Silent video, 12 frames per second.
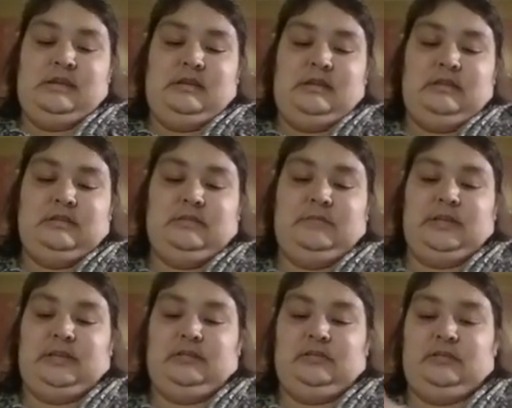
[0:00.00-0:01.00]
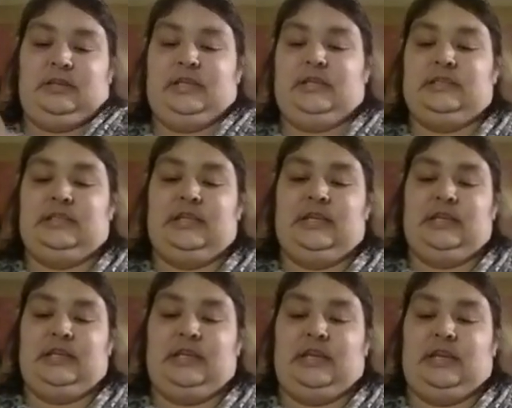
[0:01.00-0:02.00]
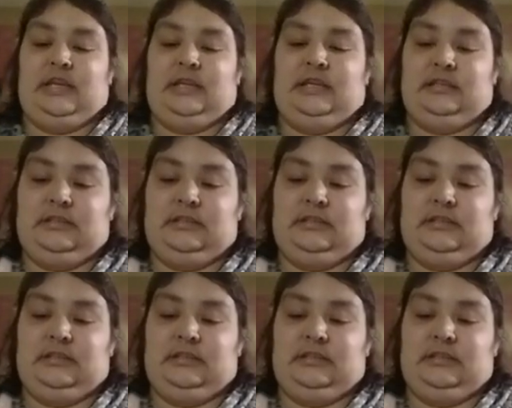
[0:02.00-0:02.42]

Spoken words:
To make it look like a snake, and